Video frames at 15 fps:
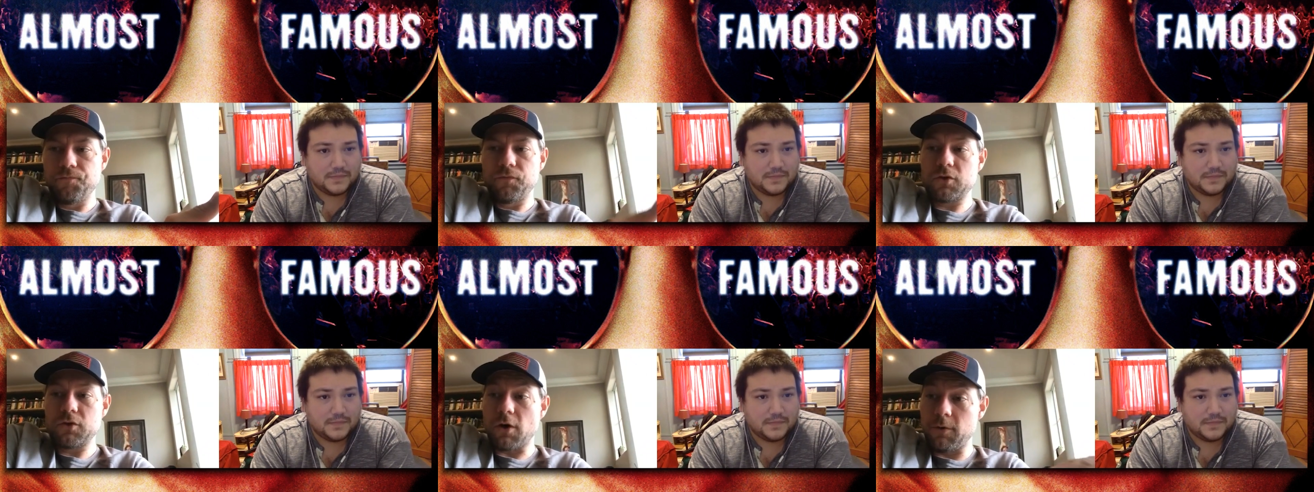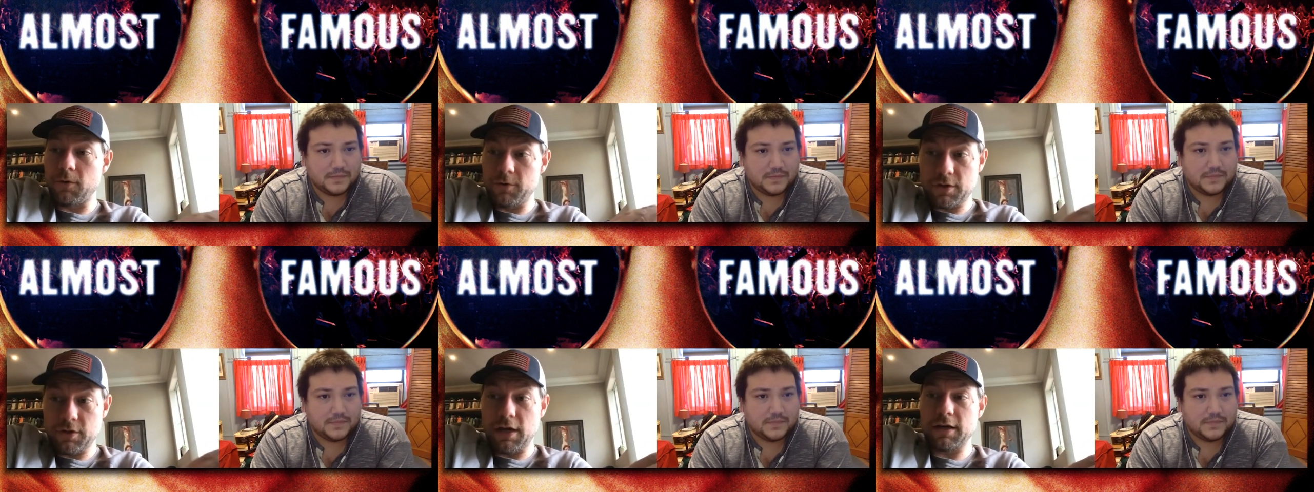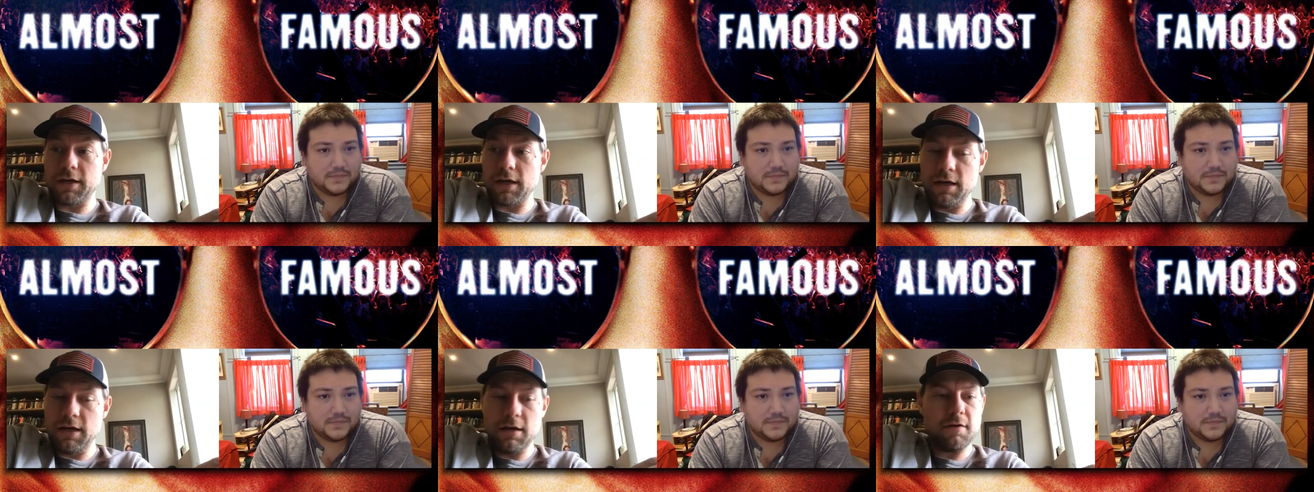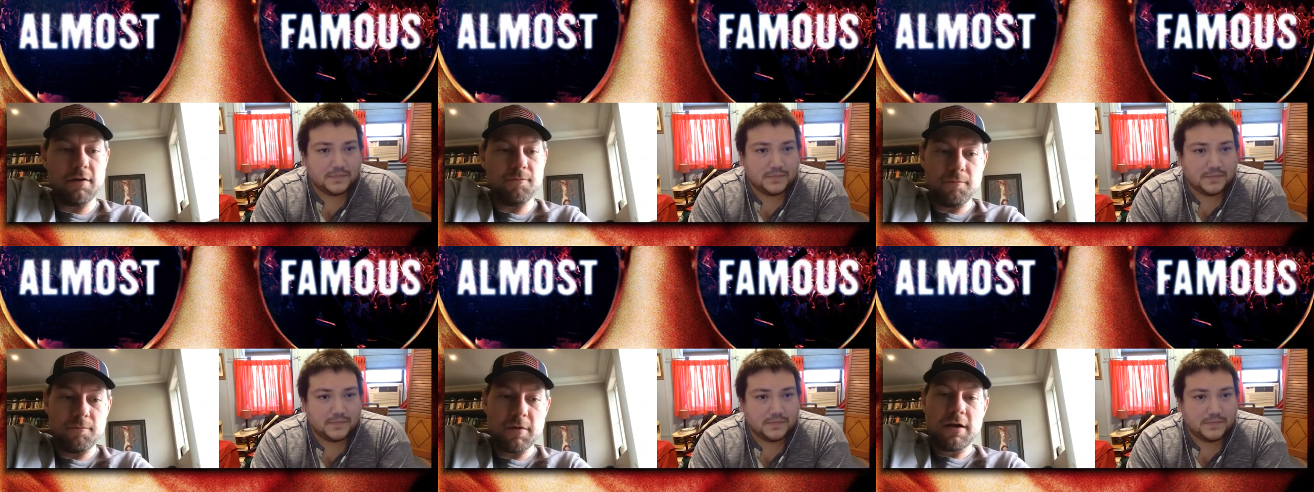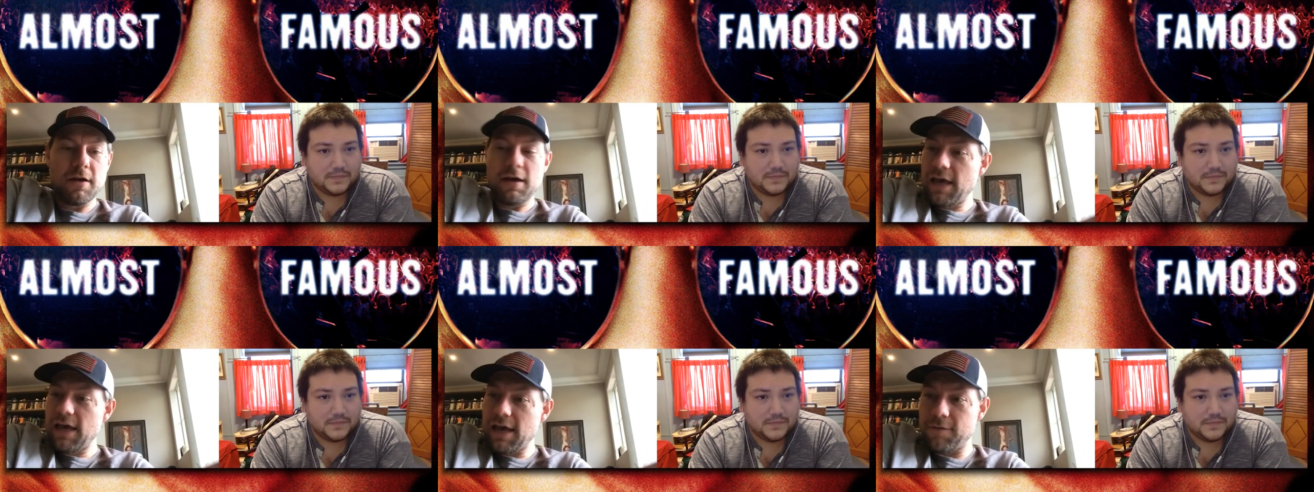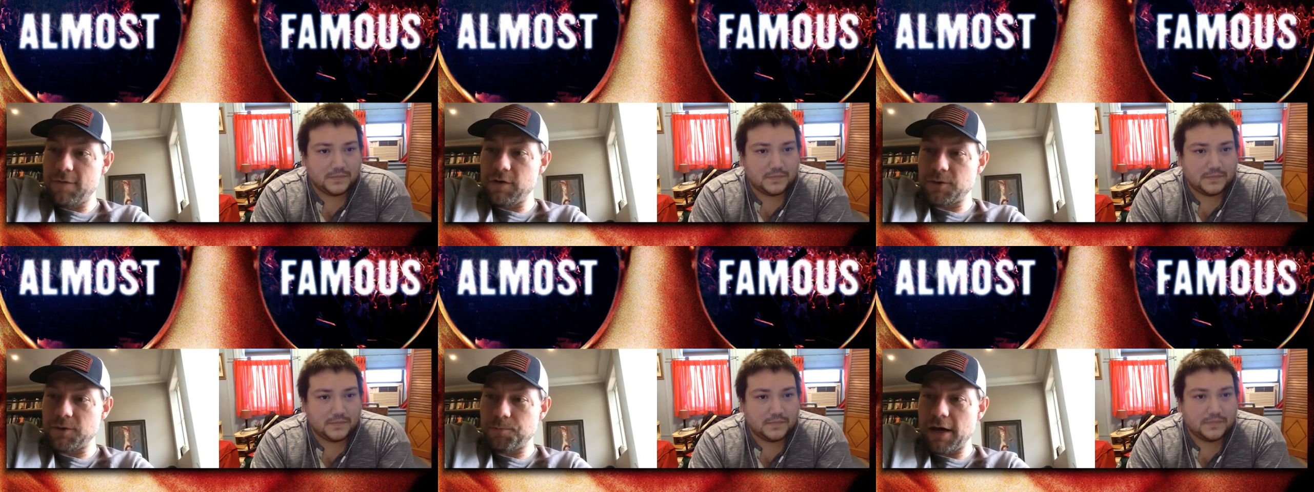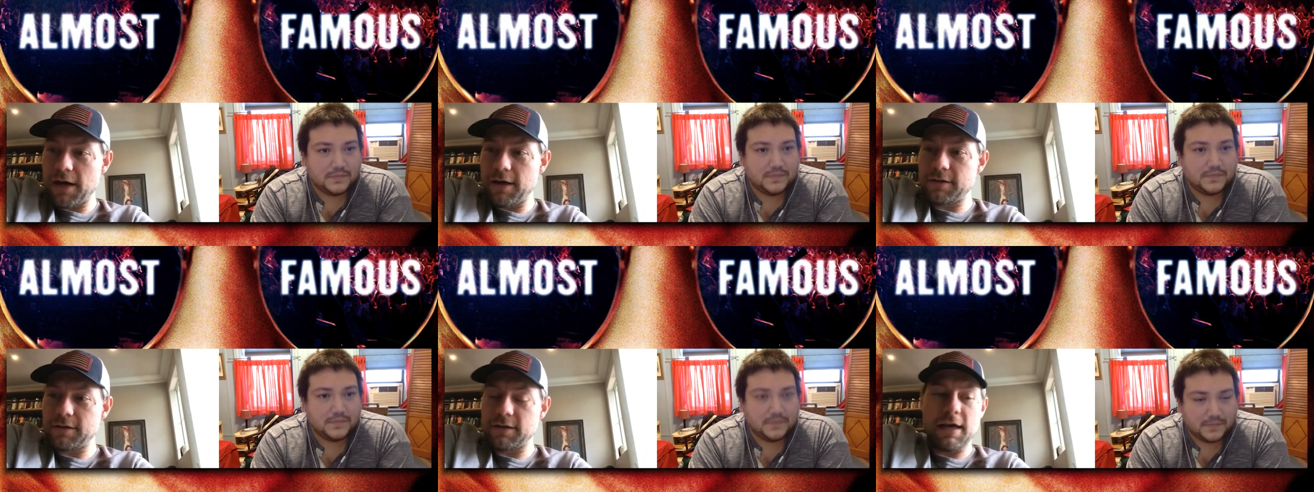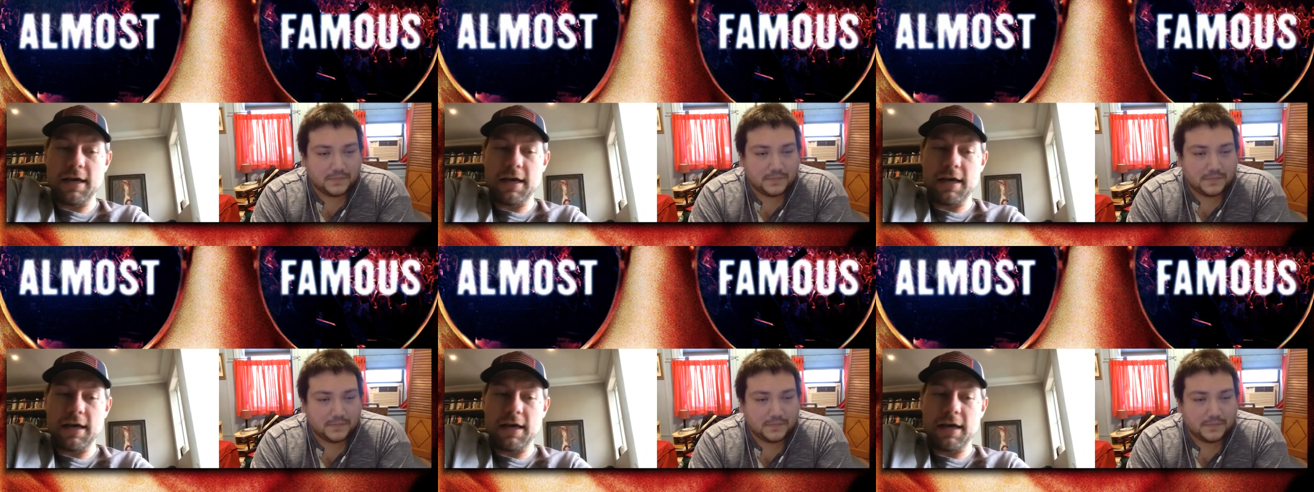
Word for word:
Speaker 1: So I was like in a heavy space.